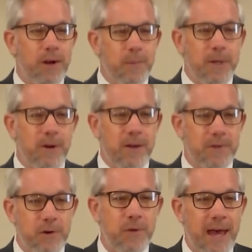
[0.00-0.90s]
and we don't have
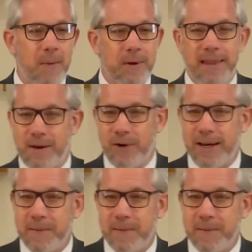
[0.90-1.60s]
to do that one then, right?